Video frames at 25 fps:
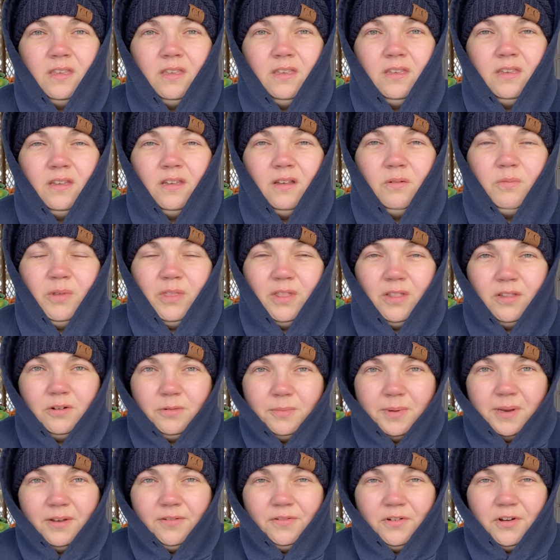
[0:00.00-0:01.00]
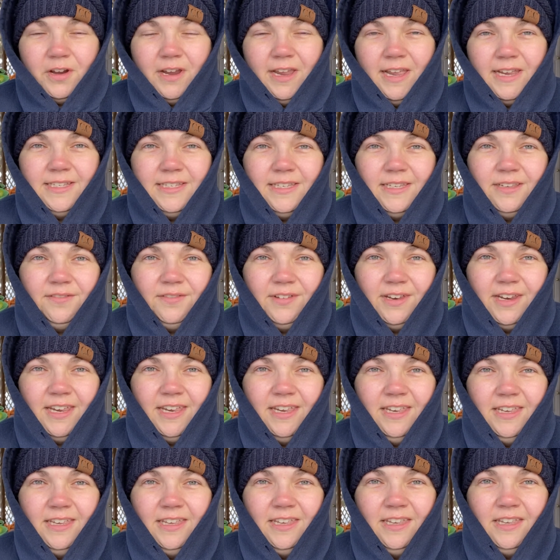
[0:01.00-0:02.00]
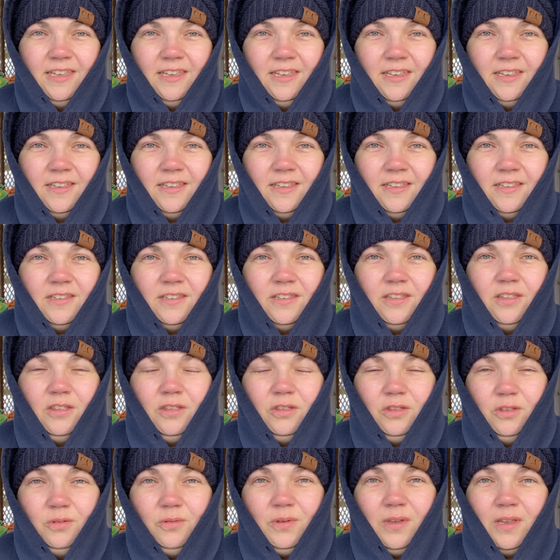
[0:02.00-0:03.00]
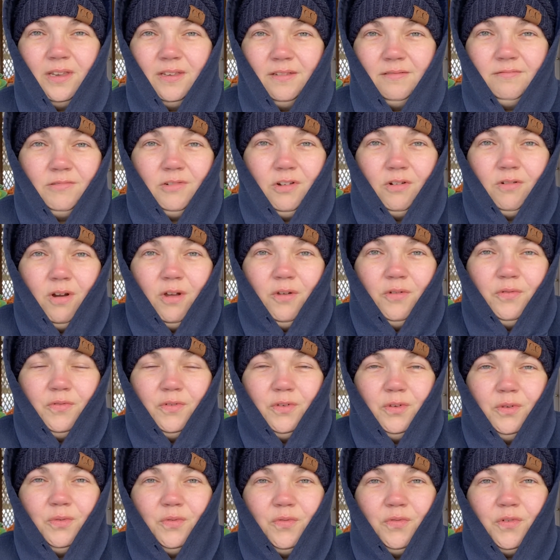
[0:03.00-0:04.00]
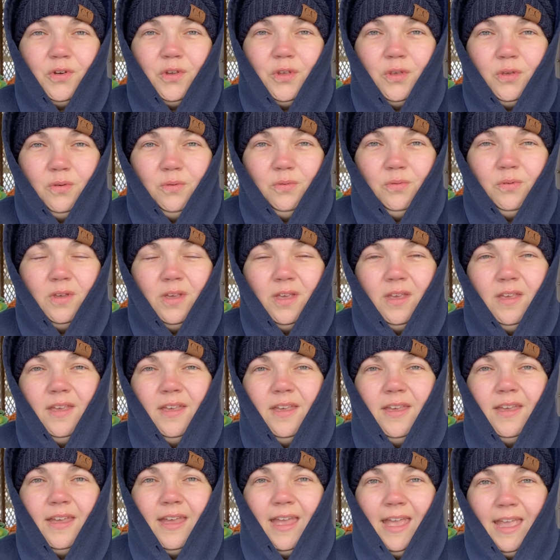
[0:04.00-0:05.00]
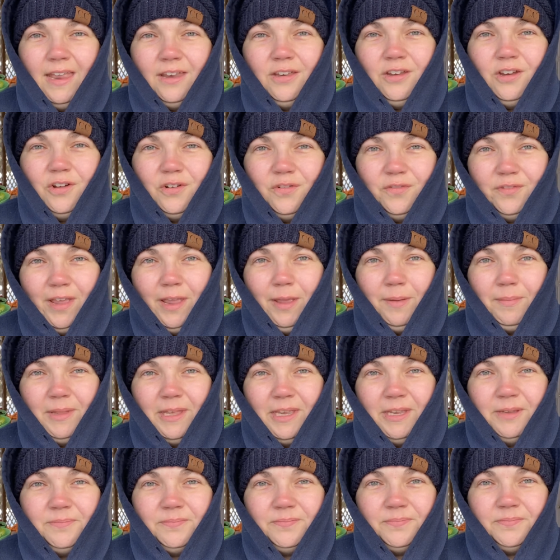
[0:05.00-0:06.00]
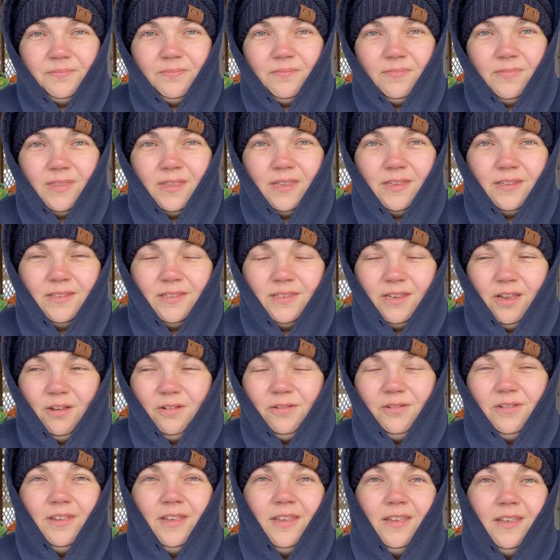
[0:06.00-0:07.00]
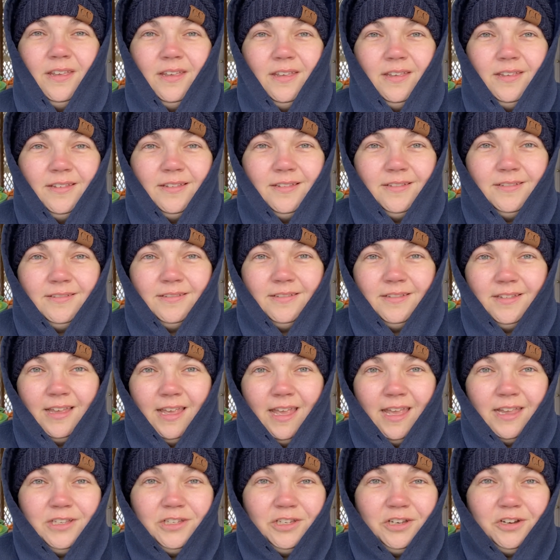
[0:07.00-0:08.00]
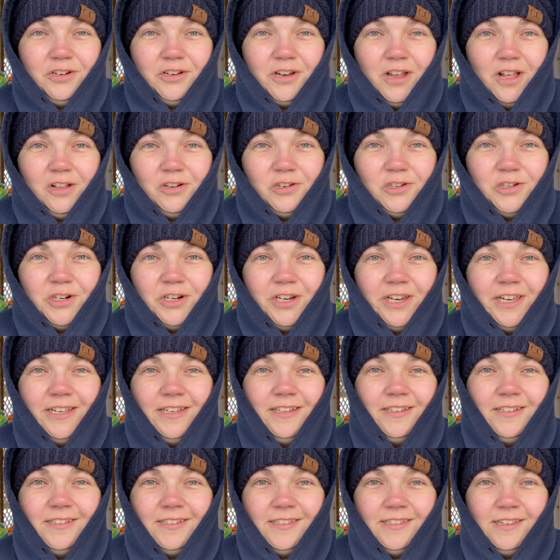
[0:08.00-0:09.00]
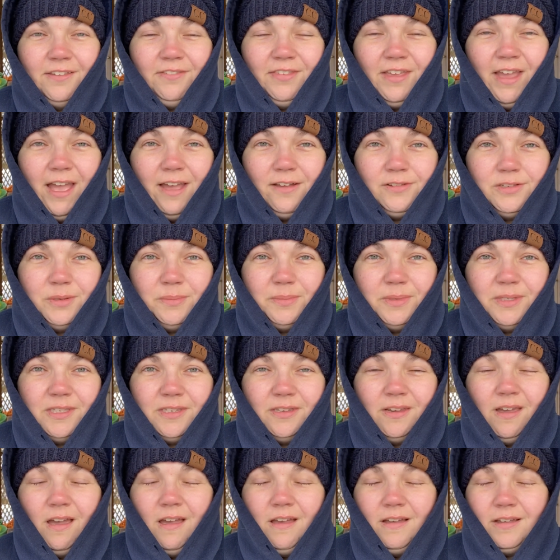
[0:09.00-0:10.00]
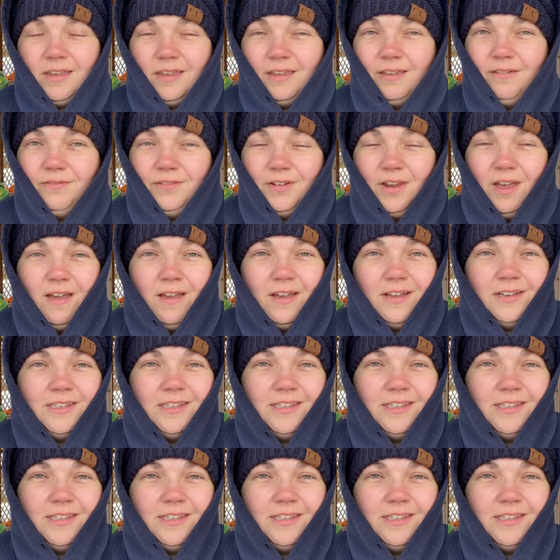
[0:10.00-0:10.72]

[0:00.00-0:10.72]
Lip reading: with a little bit of creativity, you can grow food for you and your family. So head to your Dollar Tree, see if they have some in stock. If not,